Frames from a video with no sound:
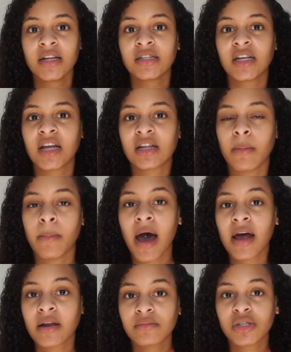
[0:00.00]
to get the
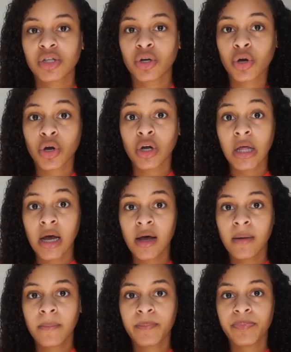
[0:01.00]
bottoms to curl
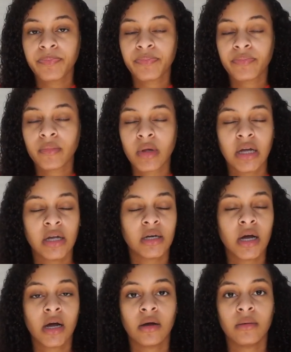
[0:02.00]
up and
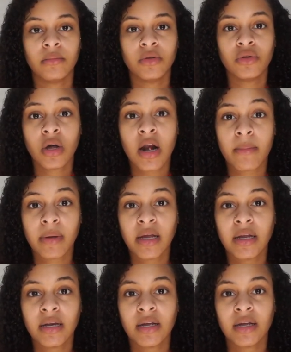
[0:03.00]
um, you know what I
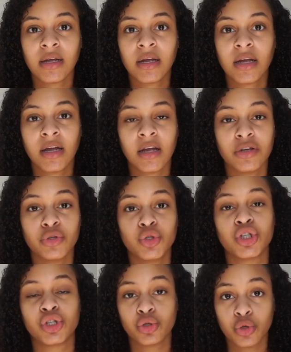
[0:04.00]
mean? And
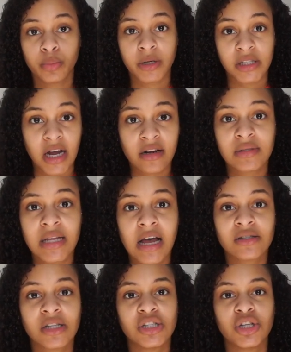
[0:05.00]
just do protective
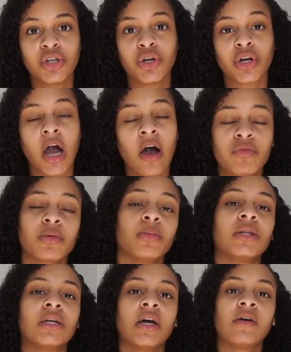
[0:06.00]
styles until you're
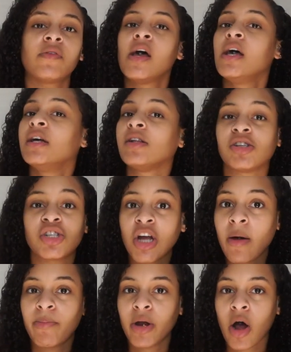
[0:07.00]
comfortable enough to
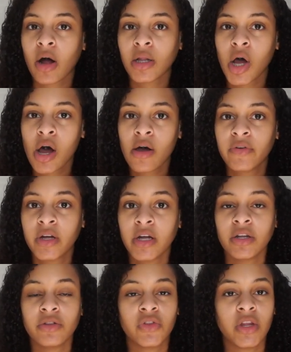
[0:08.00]
chop it all off.
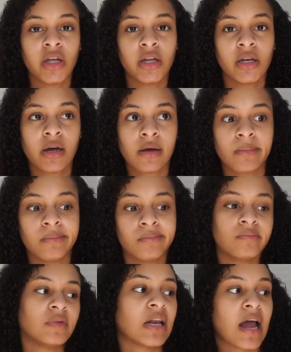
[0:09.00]
Then um,
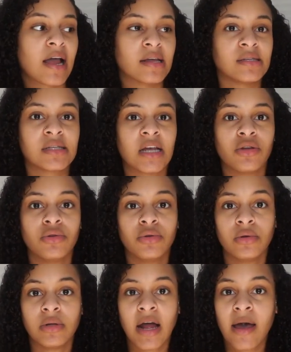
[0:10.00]
then I can say you
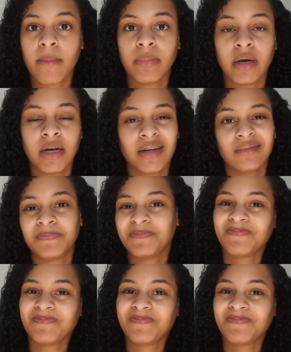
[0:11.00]
do that, but